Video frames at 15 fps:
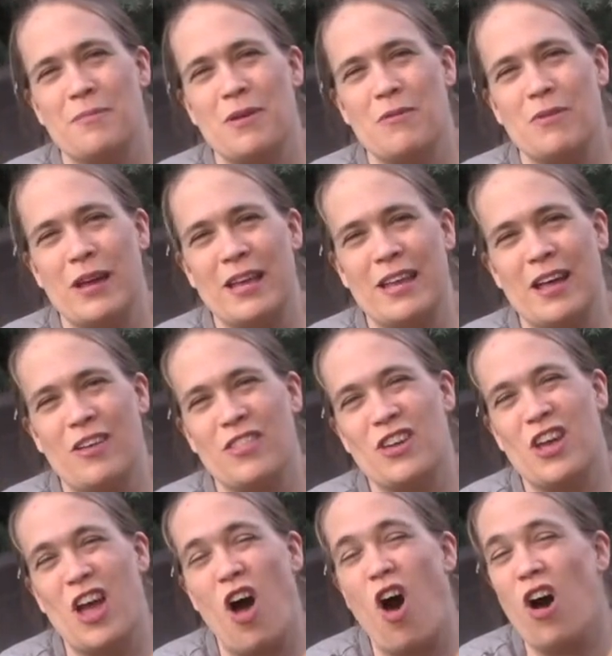Right now
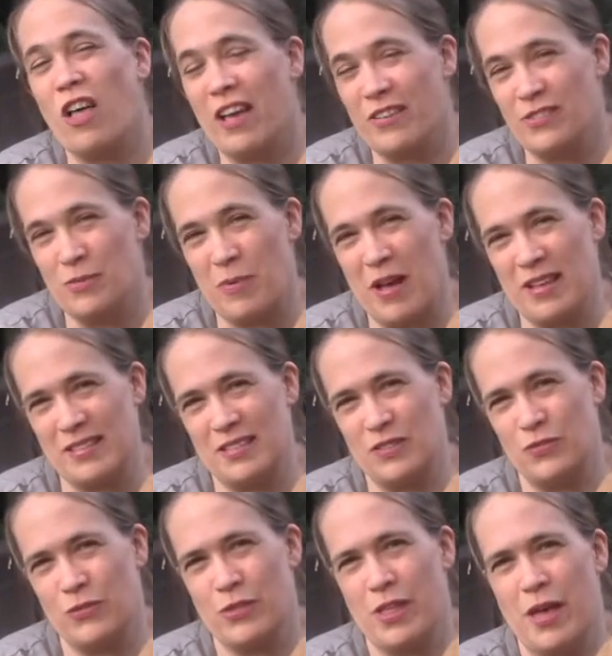they all have deposits
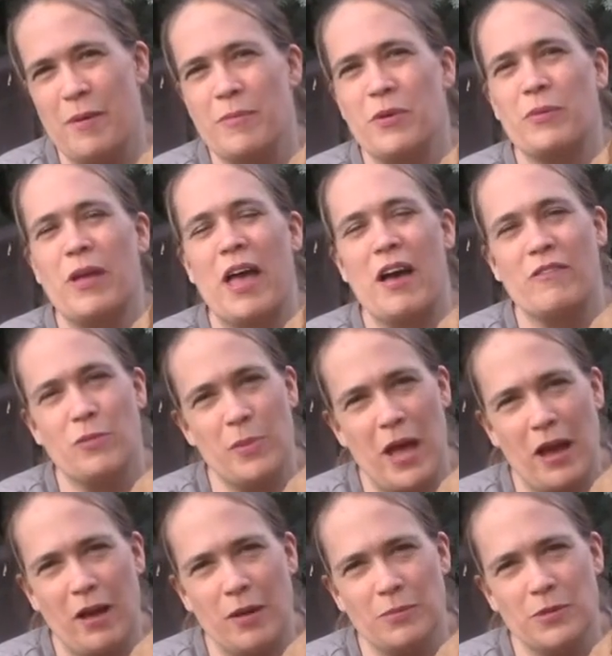for them and we have a
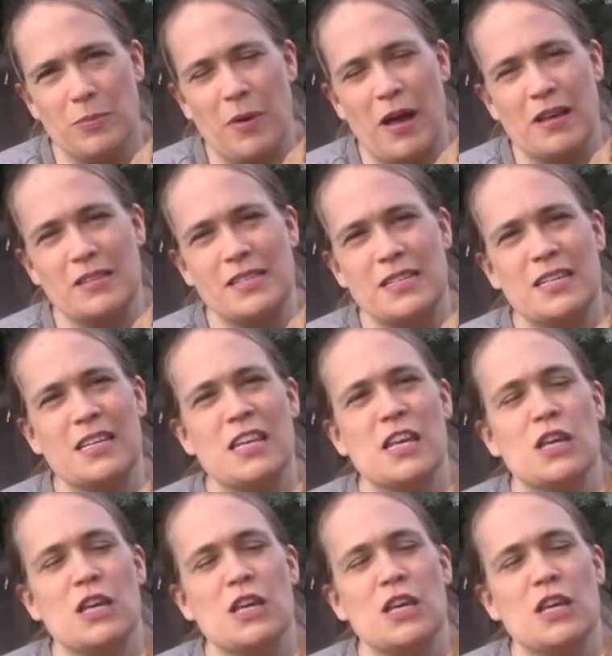backup deposit.